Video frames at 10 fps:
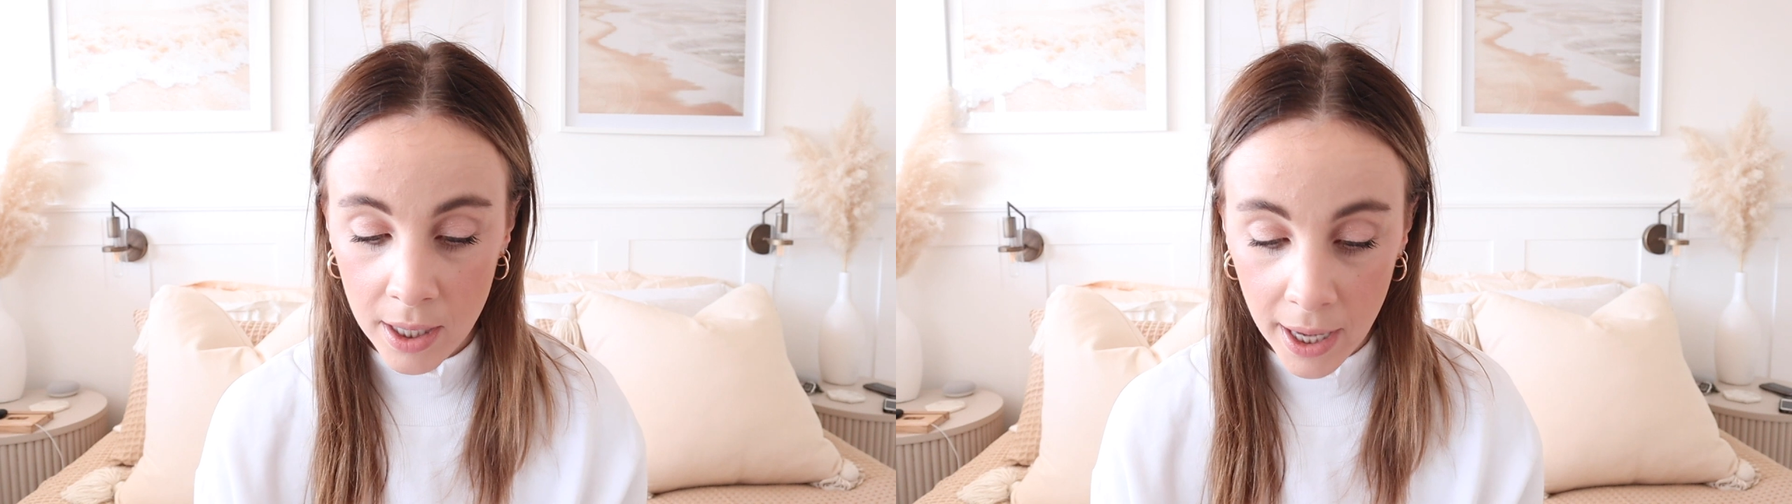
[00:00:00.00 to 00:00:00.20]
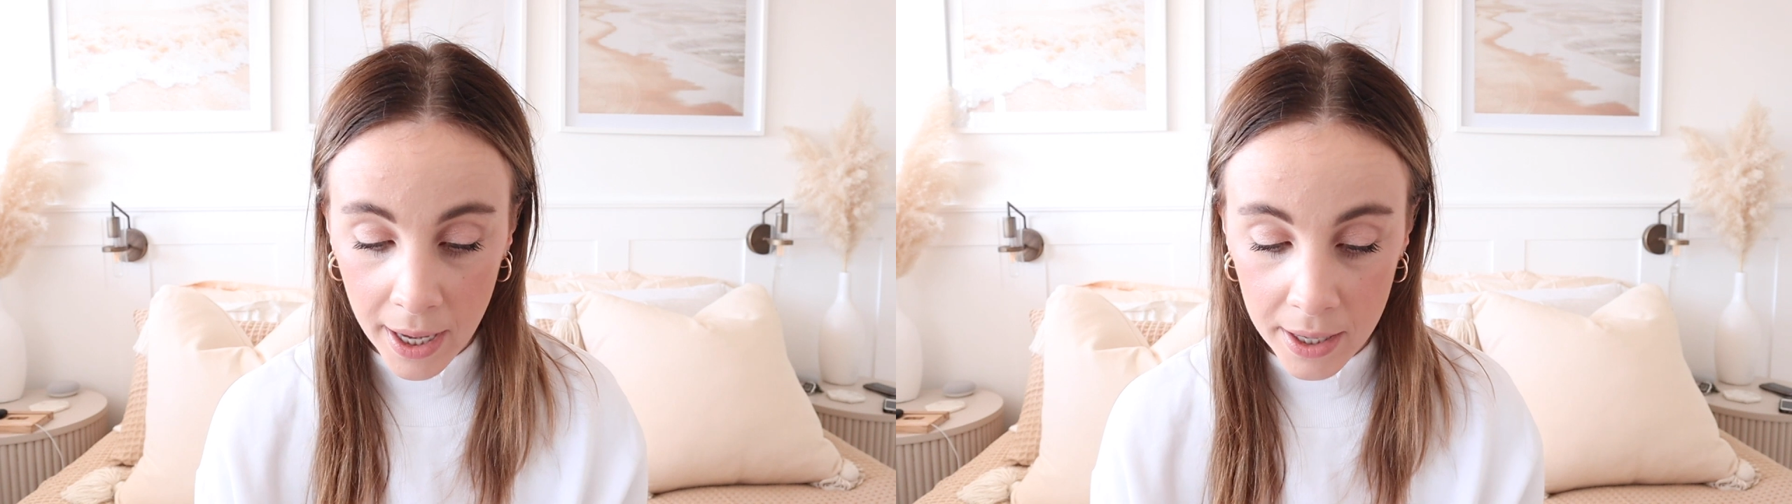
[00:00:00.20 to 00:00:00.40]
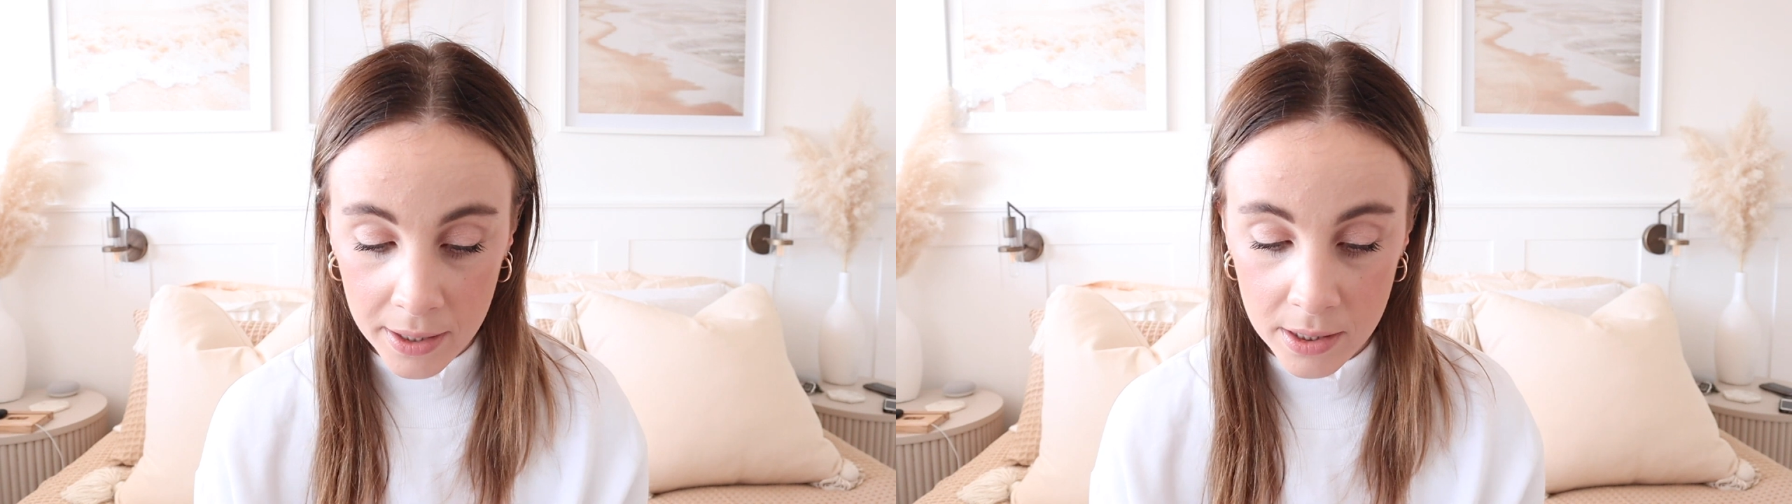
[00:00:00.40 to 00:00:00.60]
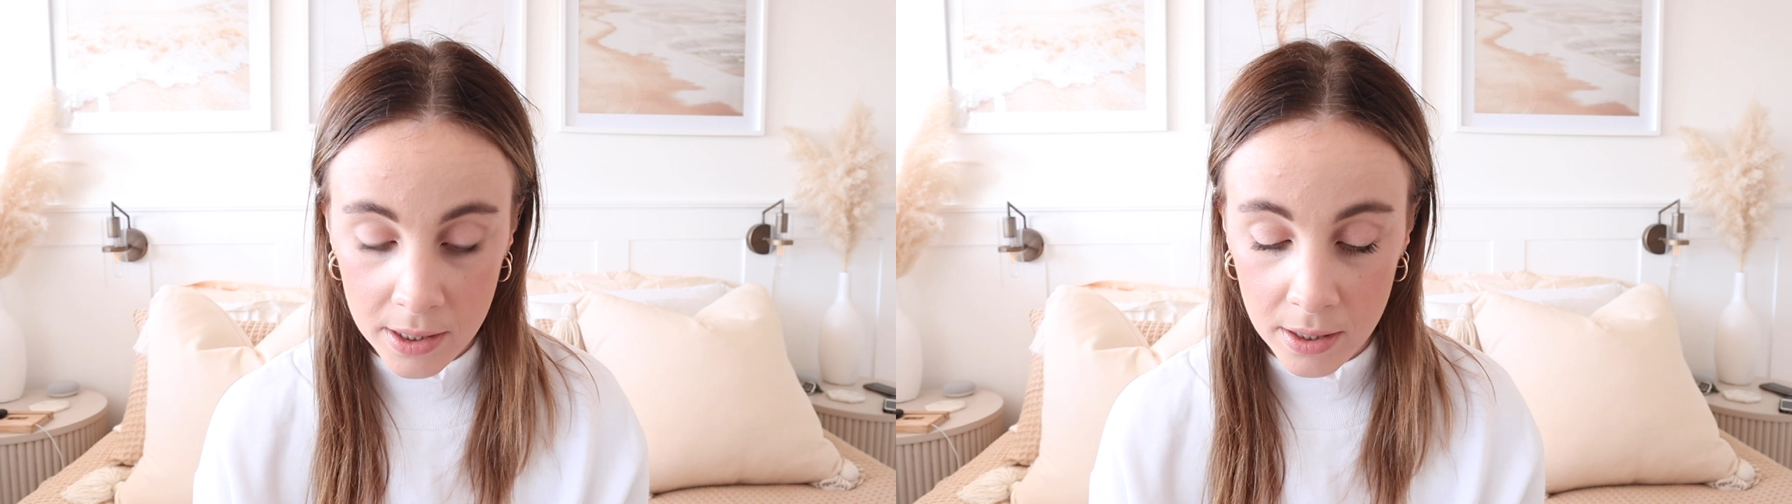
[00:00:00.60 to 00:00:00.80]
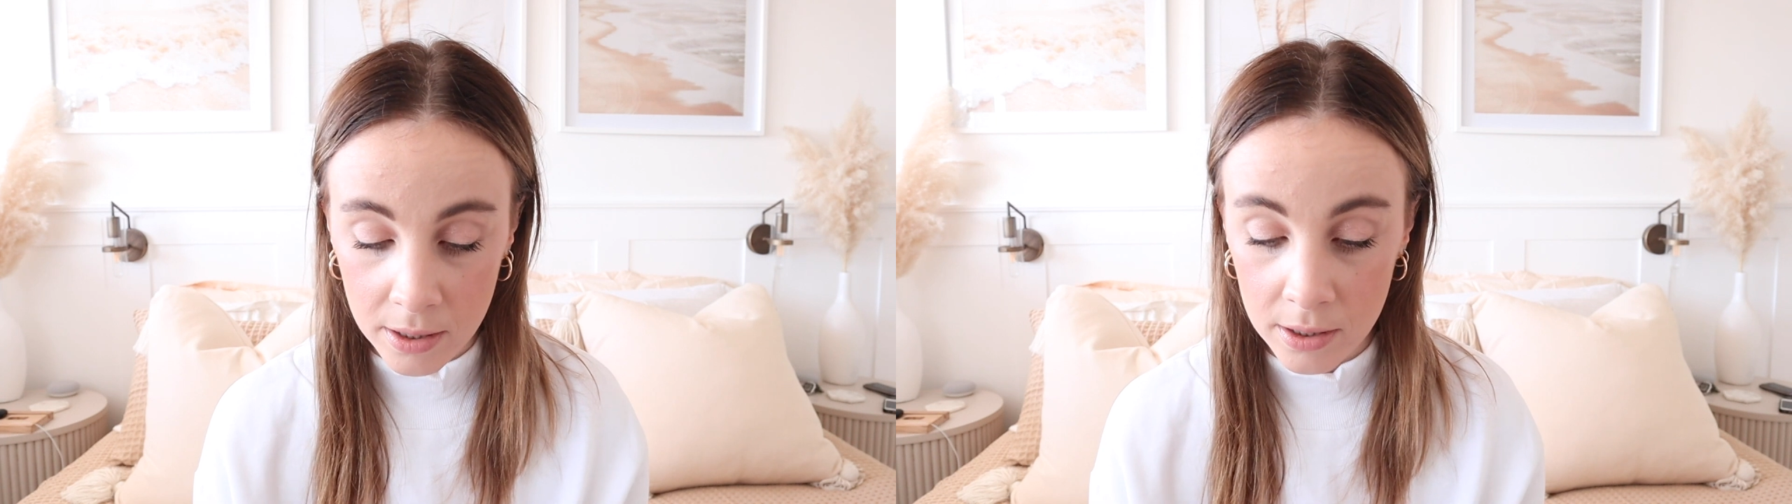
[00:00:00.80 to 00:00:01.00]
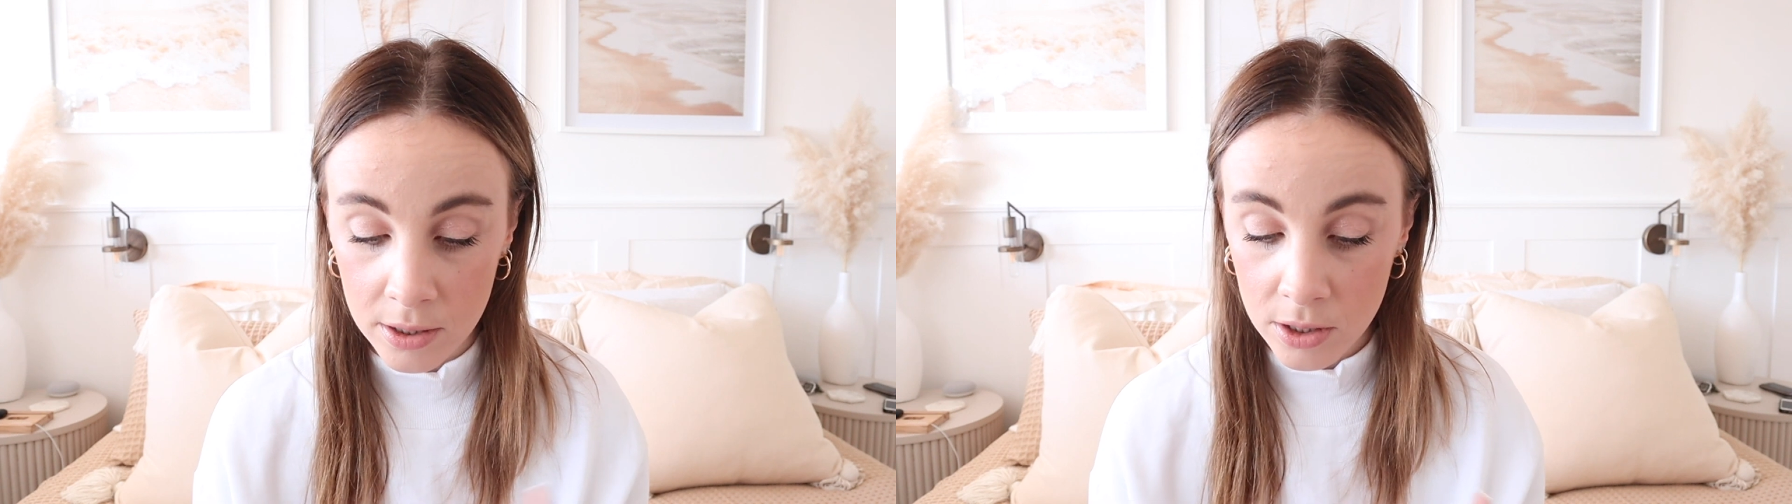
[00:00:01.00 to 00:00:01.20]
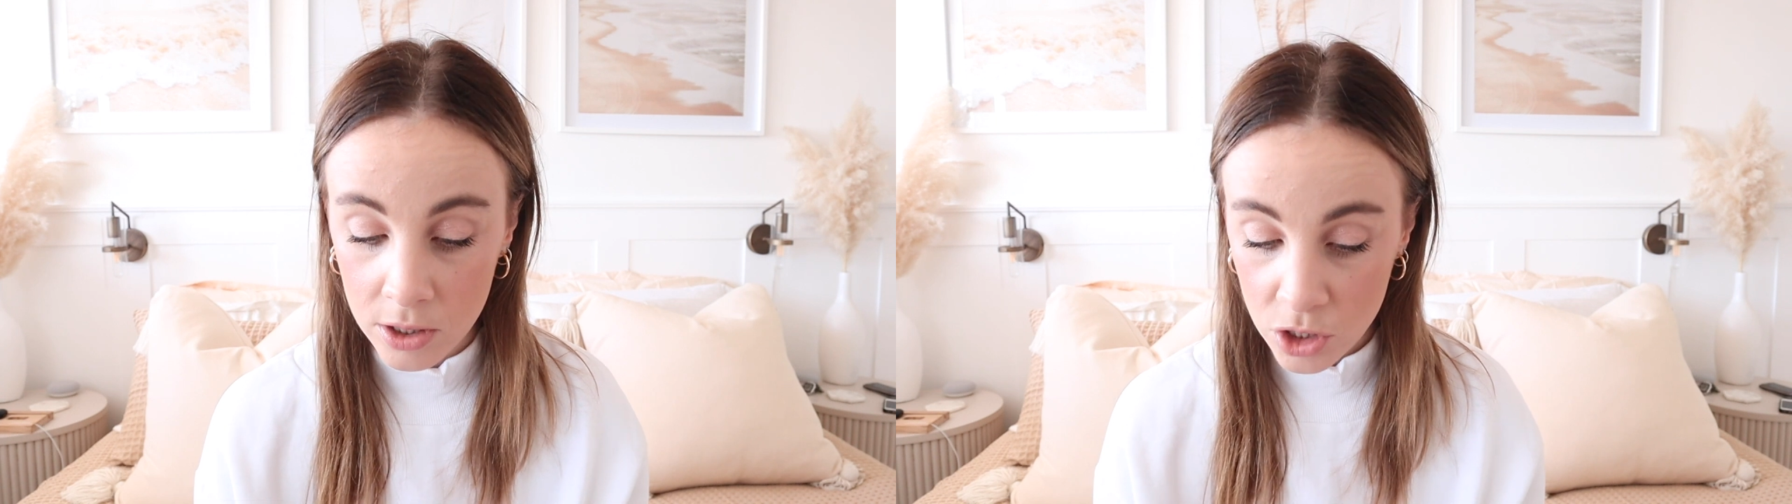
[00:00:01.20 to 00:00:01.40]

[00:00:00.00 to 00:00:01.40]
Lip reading: as the